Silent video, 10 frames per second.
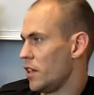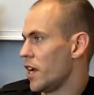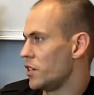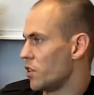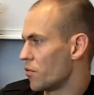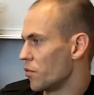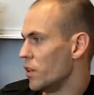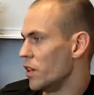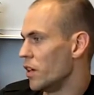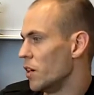get out of jail
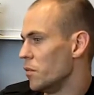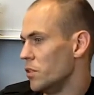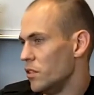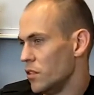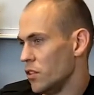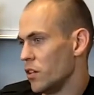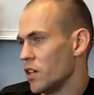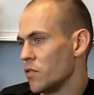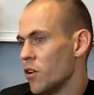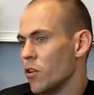free here, but you
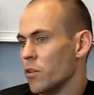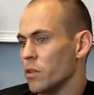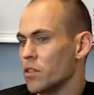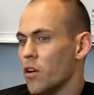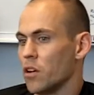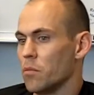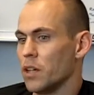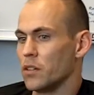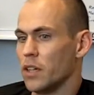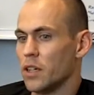guys have all heard me talk
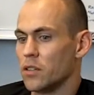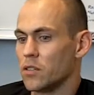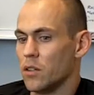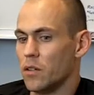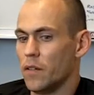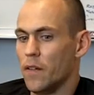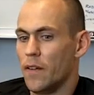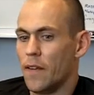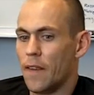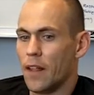about that. So
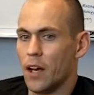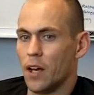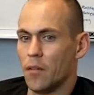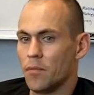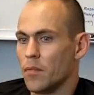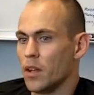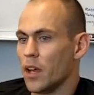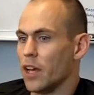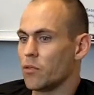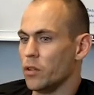
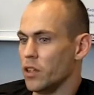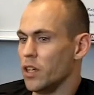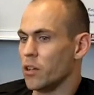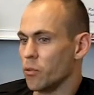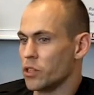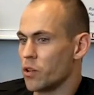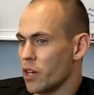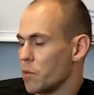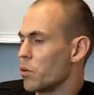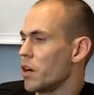Hank would need a
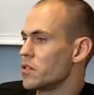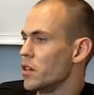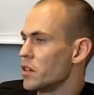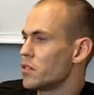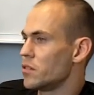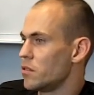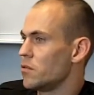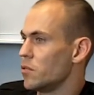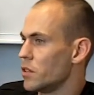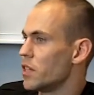retraining process
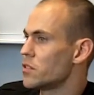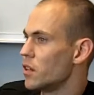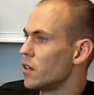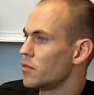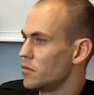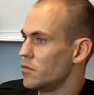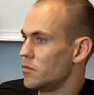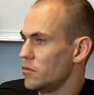with that stuff.